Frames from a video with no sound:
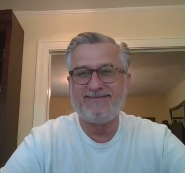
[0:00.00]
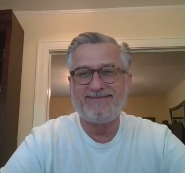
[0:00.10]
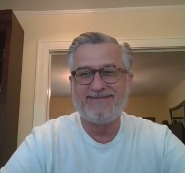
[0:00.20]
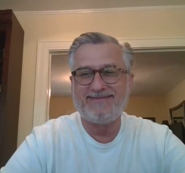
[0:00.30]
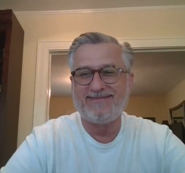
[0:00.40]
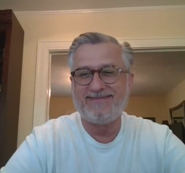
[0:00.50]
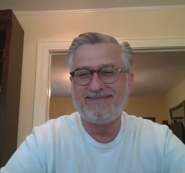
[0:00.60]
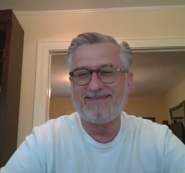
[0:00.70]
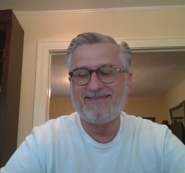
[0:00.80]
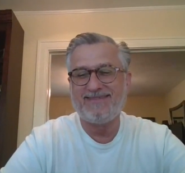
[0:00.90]

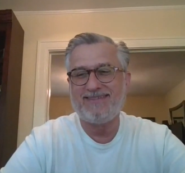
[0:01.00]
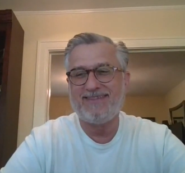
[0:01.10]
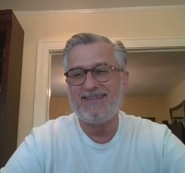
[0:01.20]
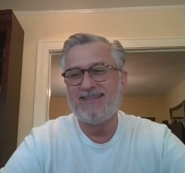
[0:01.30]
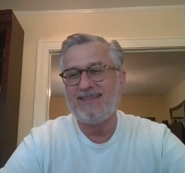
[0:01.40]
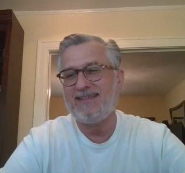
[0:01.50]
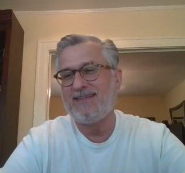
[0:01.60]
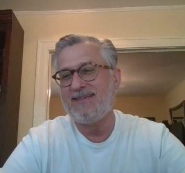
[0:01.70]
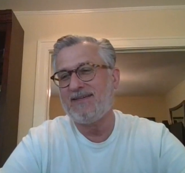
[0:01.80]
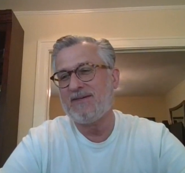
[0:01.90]

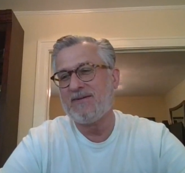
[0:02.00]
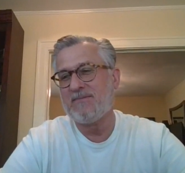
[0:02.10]
Nothing is said.